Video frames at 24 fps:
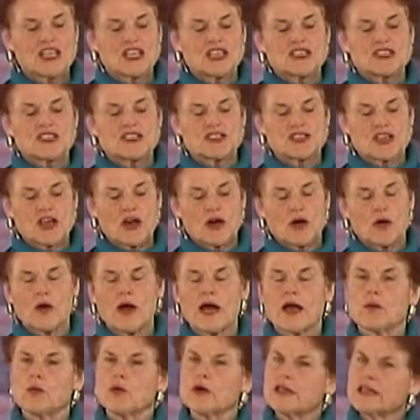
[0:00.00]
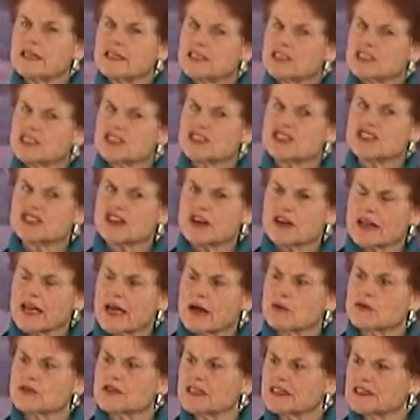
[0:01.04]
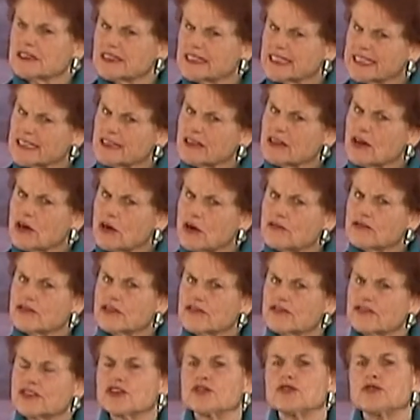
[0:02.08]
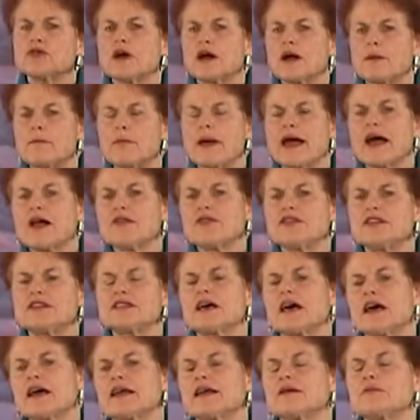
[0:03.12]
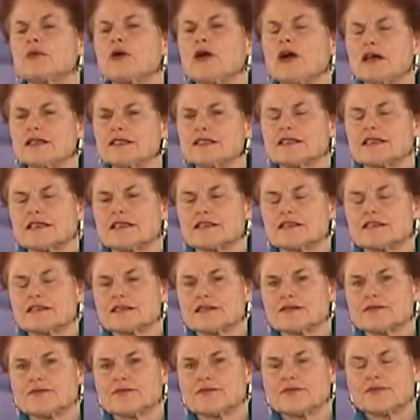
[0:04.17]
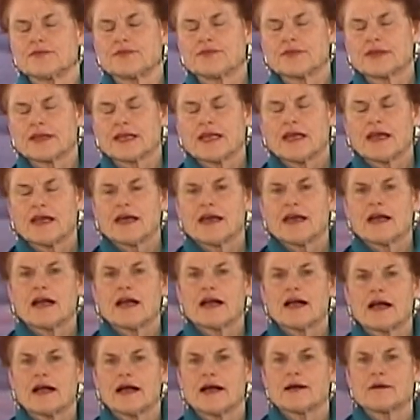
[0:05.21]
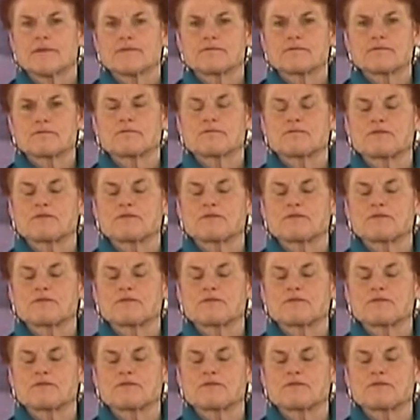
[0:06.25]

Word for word: So, I wanted to just start out with a little overview about the dying process. Um,